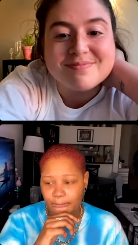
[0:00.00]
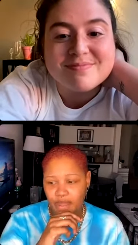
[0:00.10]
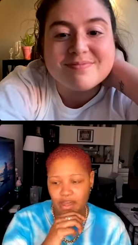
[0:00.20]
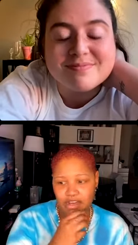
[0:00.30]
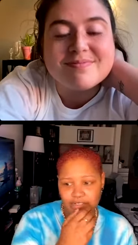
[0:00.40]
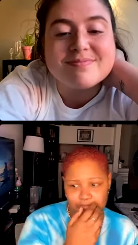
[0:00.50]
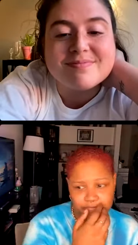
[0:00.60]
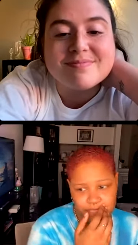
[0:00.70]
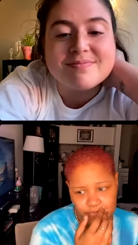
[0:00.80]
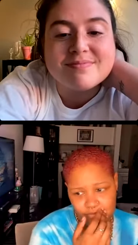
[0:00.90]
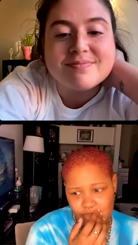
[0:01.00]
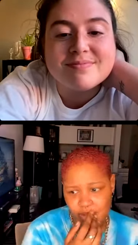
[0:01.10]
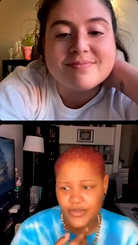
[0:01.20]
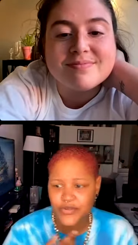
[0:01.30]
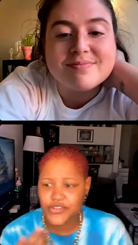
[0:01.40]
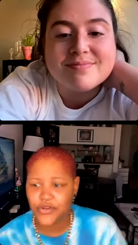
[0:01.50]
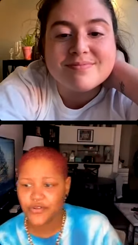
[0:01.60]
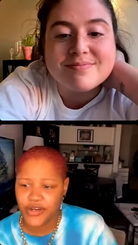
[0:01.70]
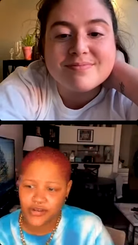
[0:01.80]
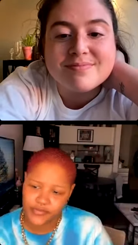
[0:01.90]
Speaker 1: Um, but it was so
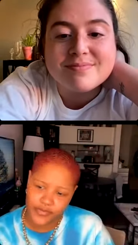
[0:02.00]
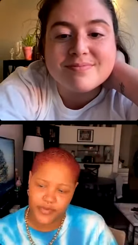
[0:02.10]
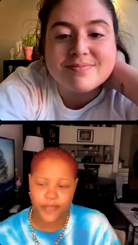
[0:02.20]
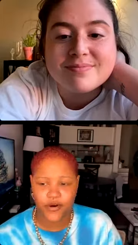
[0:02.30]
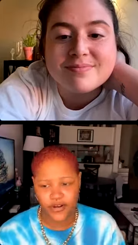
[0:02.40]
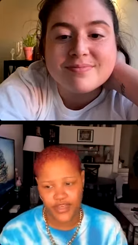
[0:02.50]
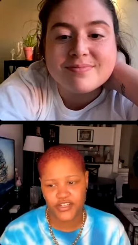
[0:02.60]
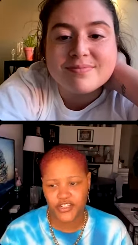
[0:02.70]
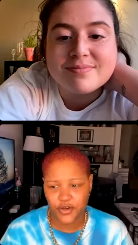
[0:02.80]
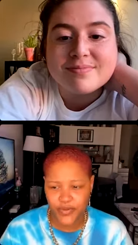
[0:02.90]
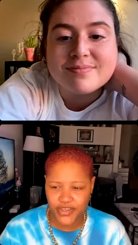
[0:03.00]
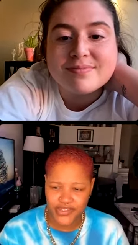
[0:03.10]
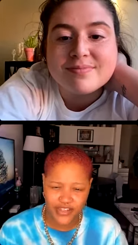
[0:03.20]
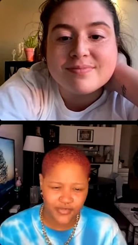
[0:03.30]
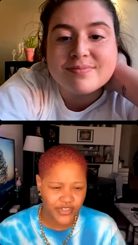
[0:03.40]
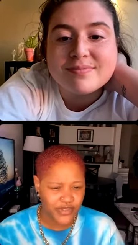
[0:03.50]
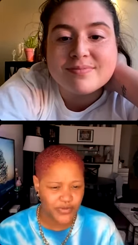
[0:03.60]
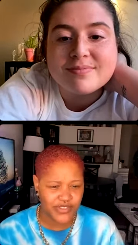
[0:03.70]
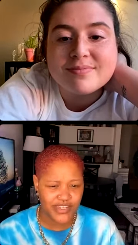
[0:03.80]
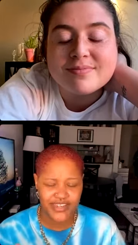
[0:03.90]
great to be a part of that show, because I don't think there was,
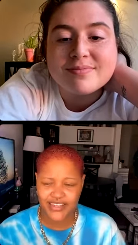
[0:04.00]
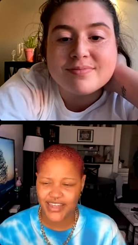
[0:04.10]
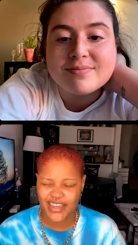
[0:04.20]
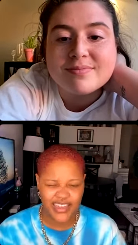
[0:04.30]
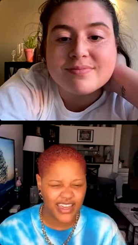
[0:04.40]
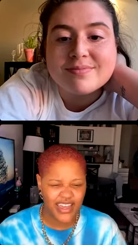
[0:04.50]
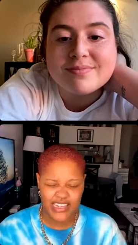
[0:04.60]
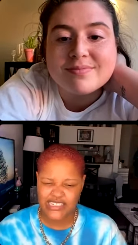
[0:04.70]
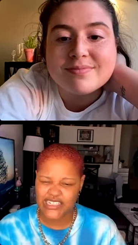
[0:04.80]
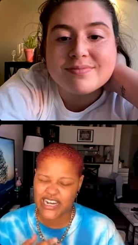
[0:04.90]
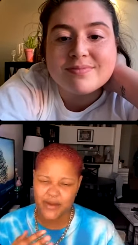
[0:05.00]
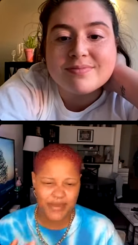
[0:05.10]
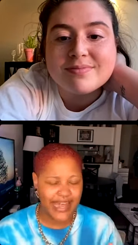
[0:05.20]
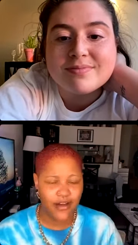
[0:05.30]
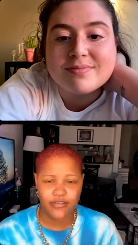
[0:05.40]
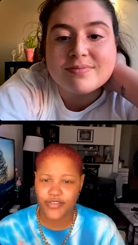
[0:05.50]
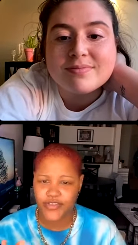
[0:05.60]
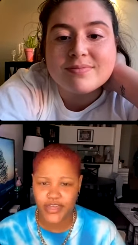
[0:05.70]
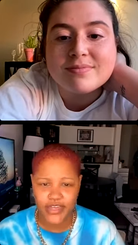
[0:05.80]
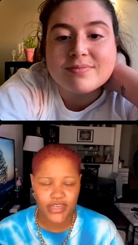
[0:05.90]
like, any, like, coming out
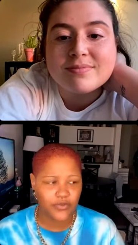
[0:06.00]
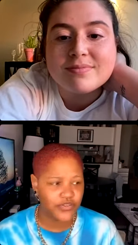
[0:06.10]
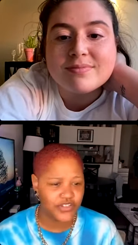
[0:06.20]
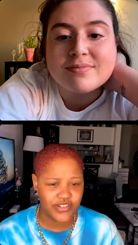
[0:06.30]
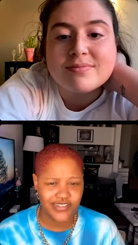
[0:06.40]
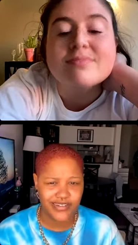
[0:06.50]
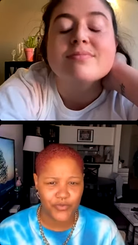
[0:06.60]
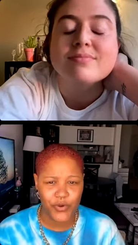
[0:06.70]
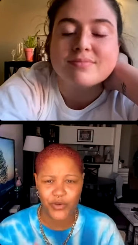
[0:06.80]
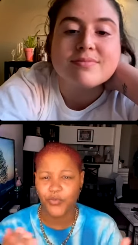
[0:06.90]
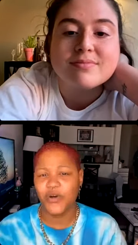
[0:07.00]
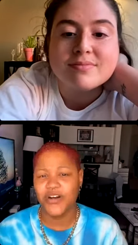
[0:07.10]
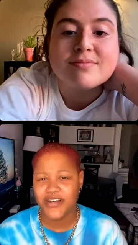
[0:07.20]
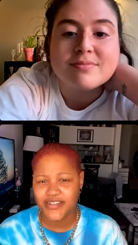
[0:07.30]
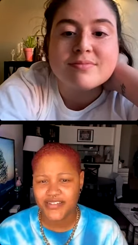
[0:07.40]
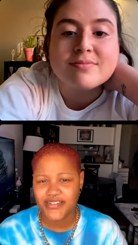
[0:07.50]
thing. It was just what it was,